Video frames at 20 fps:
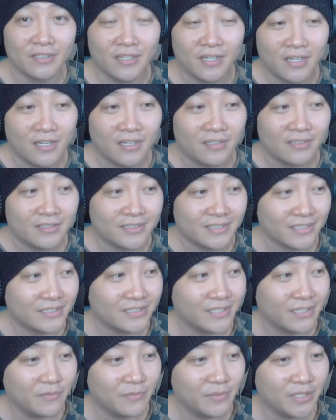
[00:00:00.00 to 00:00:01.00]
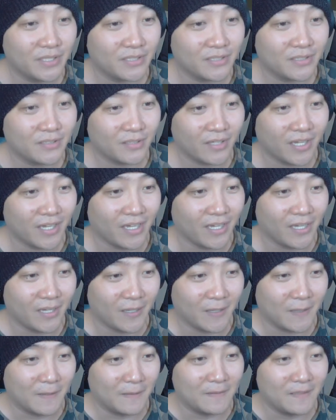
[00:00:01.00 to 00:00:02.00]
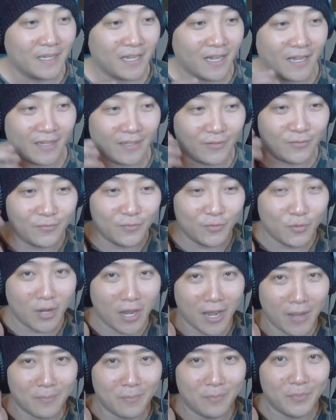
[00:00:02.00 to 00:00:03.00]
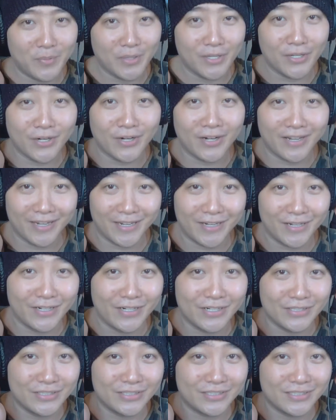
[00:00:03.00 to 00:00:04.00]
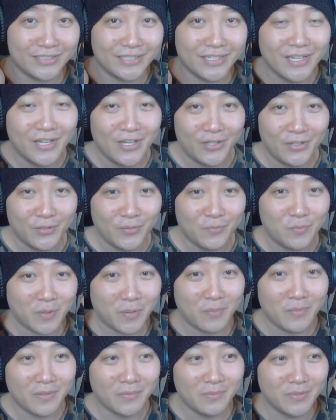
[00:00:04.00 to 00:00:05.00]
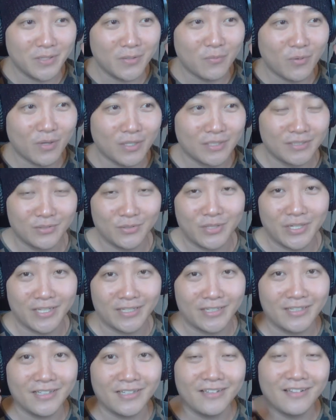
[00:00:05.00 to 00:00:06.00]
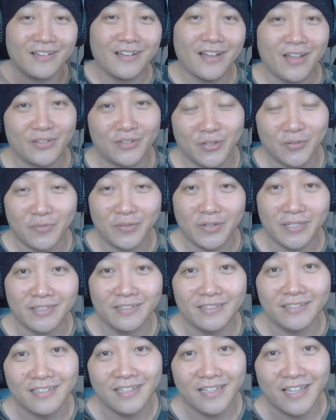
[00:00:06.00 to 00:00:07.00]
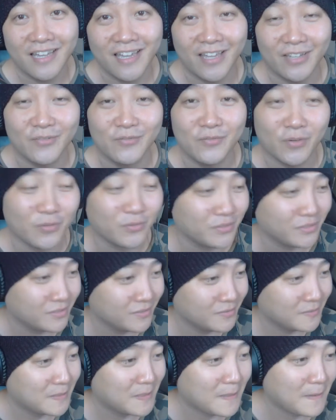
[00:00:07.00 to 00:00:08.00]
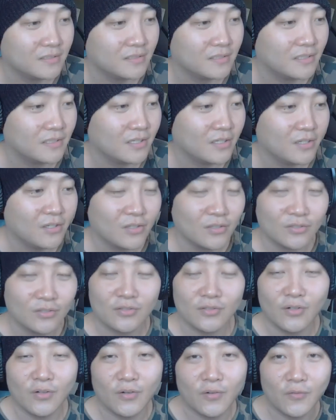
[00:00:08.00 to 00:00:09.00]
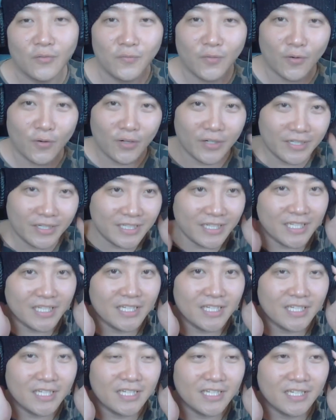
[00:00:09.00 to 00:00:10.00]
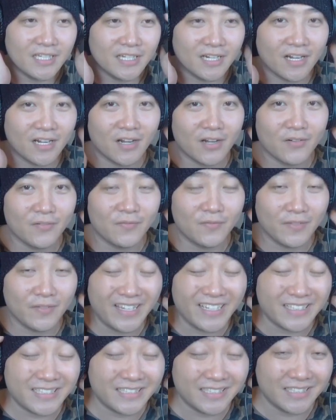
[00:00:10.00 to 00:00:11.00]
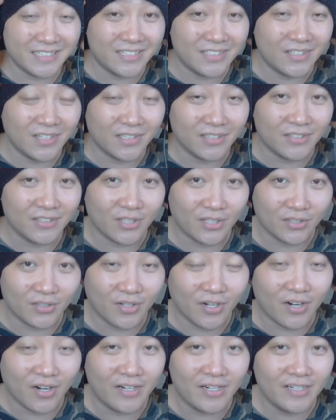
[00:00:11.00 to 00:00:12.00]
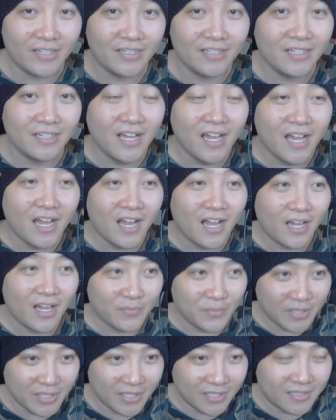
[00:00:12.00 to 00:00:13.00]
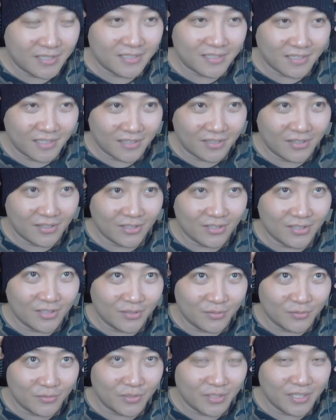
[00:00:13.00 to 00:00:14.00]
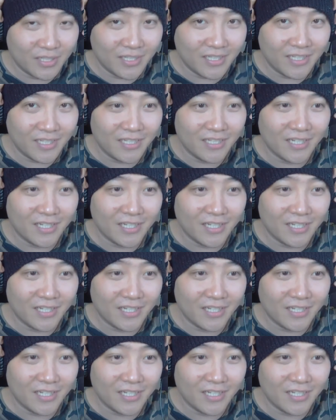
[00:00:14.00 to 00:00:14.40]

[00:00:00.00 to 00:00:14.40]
Steel Series, and yeah, if you have bigger ears, you'll probably want to get a different headphone. So for the flex, it's not that hard. I mean, it doesn't really